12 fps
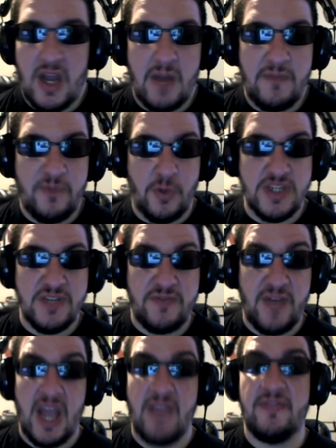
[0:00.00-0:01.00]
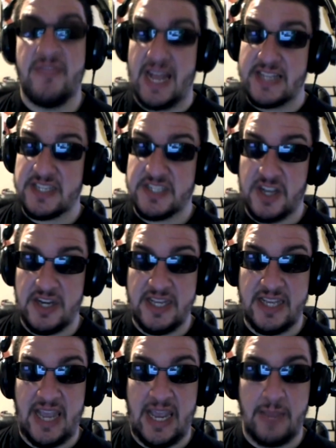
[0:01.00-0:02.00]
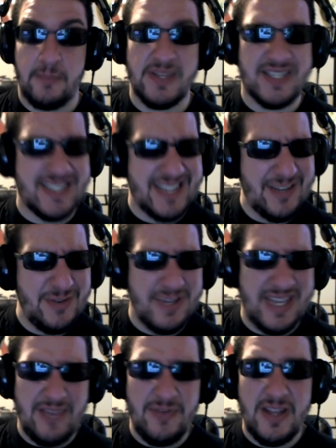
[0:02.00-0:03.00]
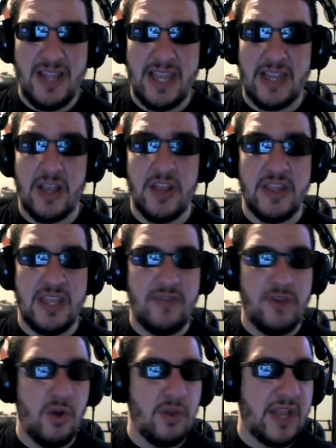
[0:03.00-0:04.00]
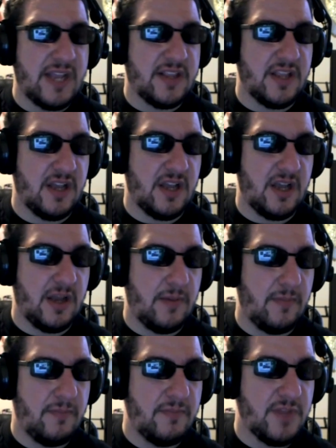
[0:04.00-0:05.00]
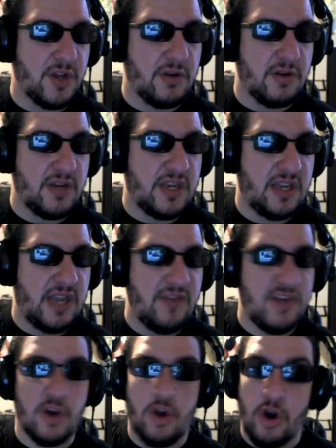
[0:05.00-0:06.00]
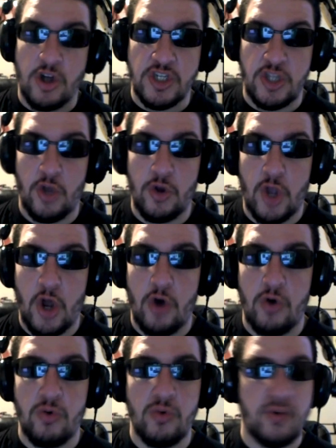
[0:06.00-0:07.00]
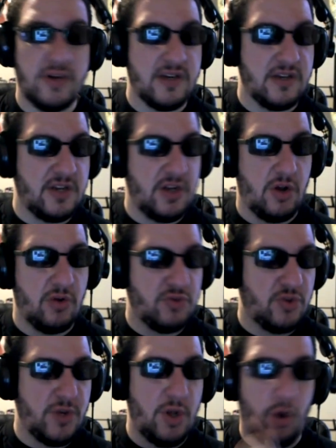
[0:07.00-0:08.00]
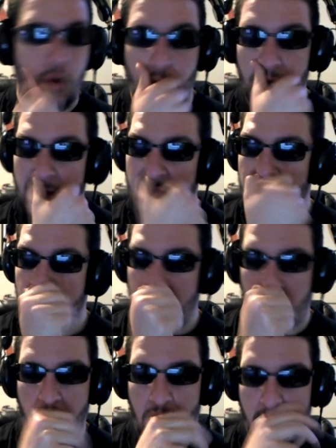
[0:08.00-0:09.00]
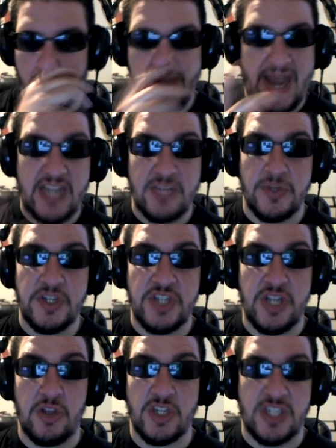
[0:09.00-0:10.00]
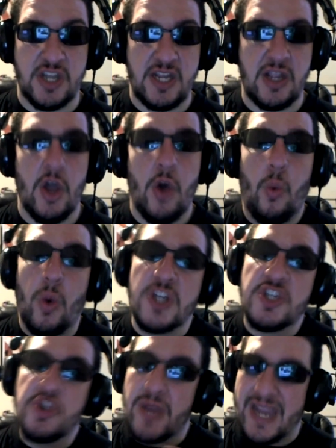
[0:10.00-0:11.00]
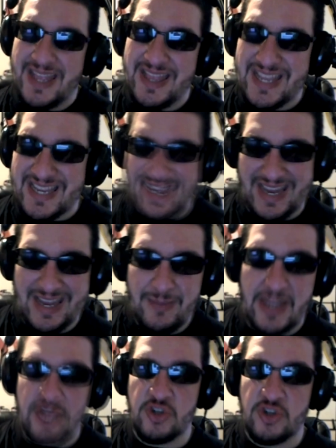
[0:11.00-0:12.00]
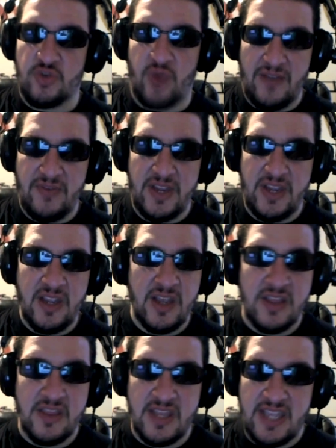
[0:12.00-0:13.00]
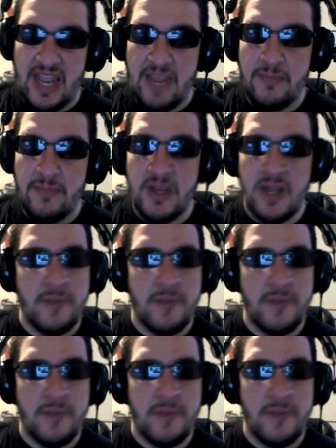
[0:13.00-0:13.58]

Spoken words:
Forza 5, that's a stunning game. But still, even though the giving your car's logo and, doing the whole car management shit looks stunning, once you're in the game and you're driving the game,